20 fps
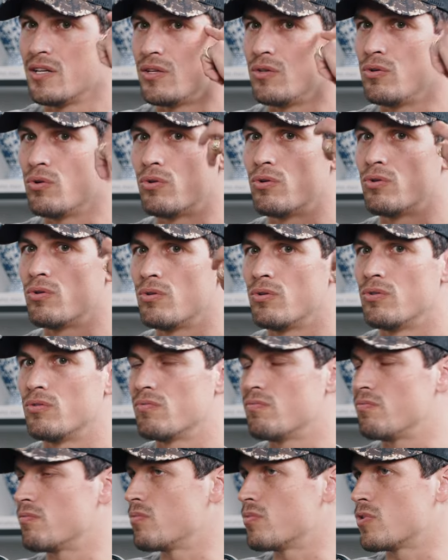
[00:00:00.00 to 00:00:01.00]
your
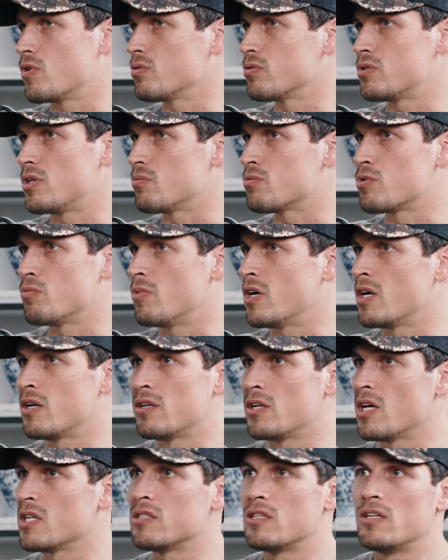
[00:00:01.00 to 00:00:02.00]
conceptual
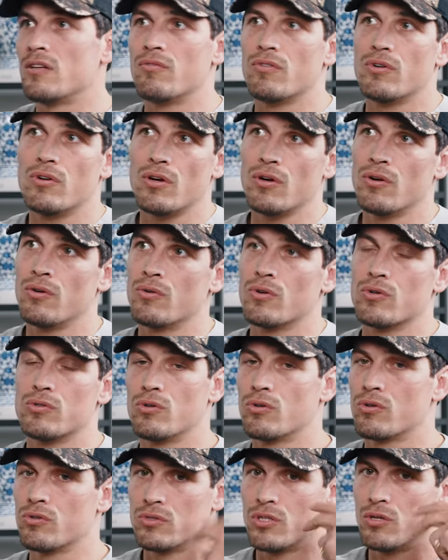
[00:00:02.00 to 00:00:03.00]
mind doesn't even know because
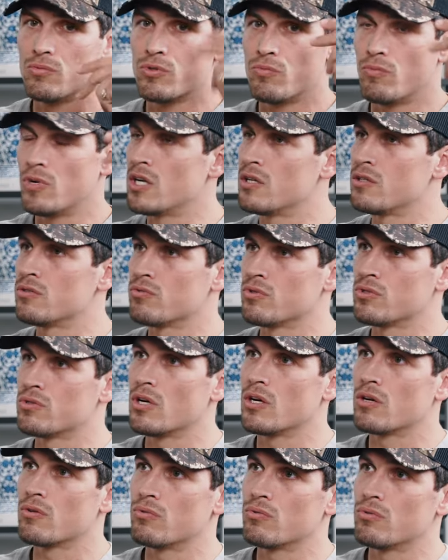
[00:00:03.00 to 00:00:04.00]
your conceptual mind is
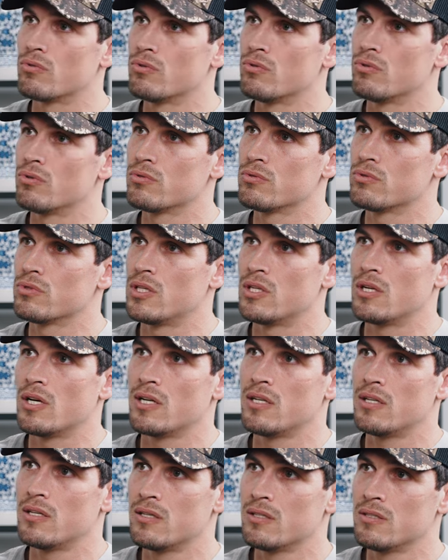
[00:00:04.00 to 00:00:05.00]
recycled thoughts and
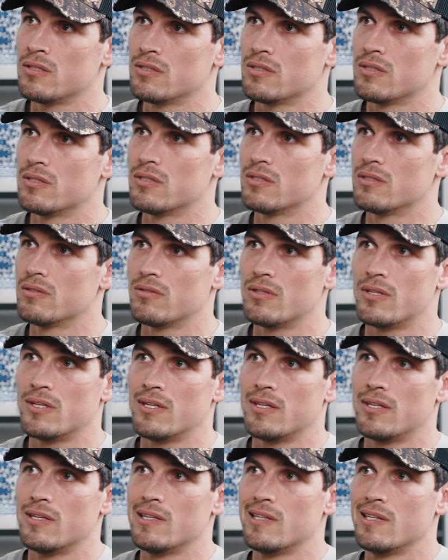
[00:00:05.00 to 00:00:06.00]
ideas,
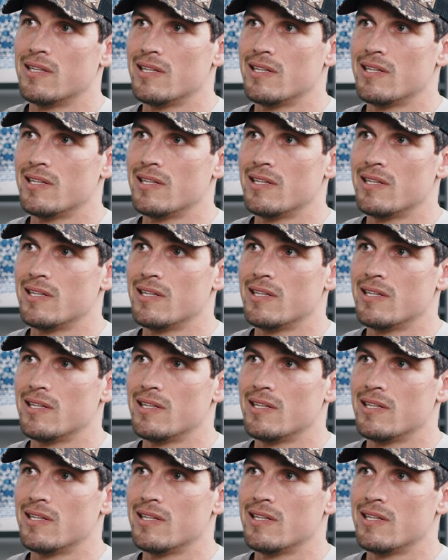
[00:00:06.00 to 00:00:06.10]
right?